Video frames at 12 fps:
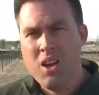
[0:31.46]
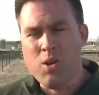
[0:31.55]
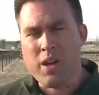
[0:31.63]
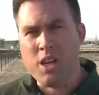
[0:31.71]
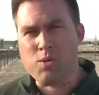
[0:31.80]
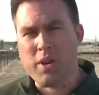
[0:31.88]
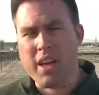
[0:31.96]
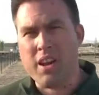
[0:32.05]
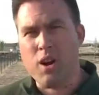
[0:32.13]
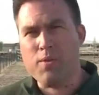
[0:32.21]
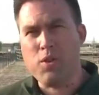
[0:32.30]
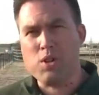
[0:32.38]
Well, guys, we're
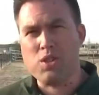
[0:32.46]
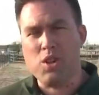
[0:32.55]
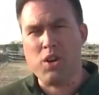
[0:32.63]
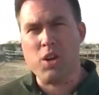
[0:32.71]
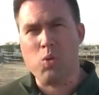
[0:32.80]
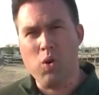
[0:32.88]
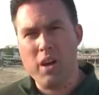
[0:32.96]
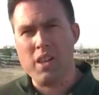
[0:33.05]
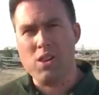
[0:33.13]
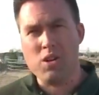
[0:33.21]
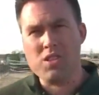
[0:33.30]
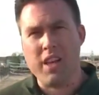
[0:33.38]
getting our first look at what
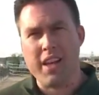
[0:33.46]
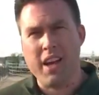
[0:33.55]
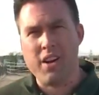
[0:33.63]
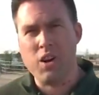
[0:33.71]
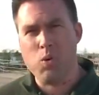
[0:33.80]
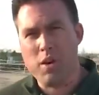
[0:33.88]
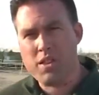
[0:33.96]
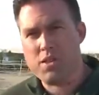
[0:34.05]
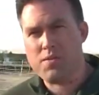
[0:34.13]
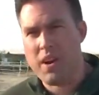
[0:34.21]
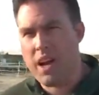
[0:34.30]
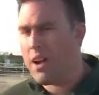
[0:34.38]
it looks like out here, what
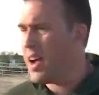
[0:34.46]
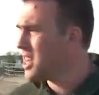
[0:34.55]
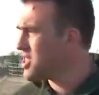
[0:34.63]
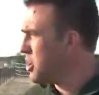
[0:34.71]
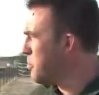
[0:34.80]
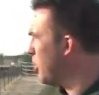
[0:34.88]
this fire actually